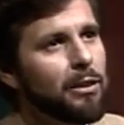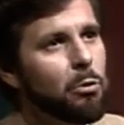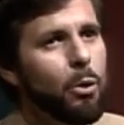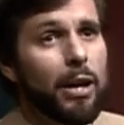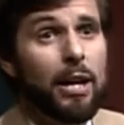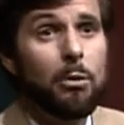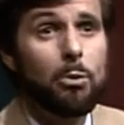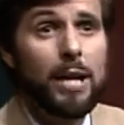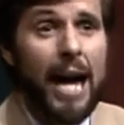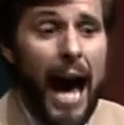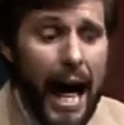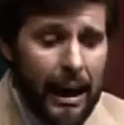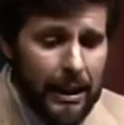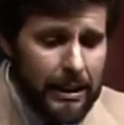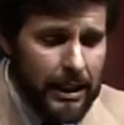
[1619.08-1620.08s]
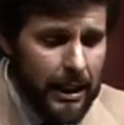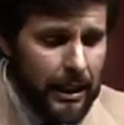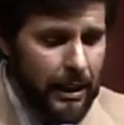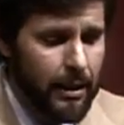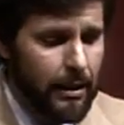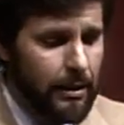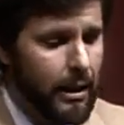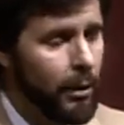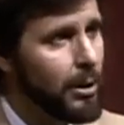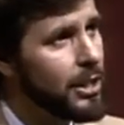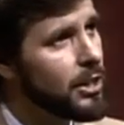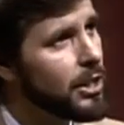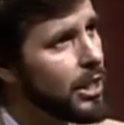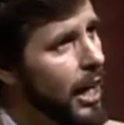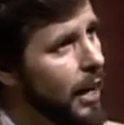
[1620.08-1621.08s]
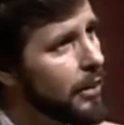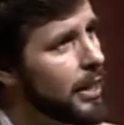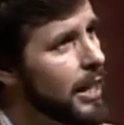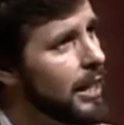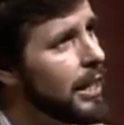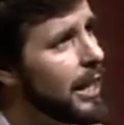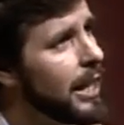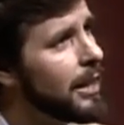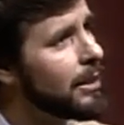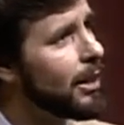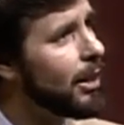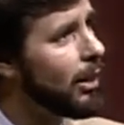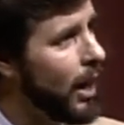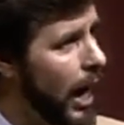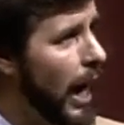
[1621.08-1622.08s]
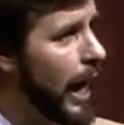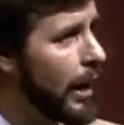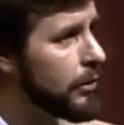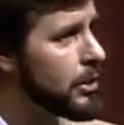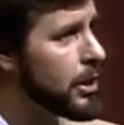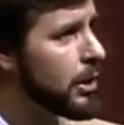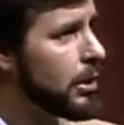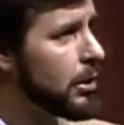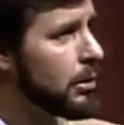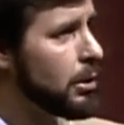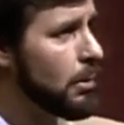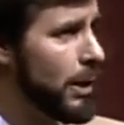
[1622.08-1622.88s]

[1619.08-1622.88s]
when in reality there is nothing in their lives to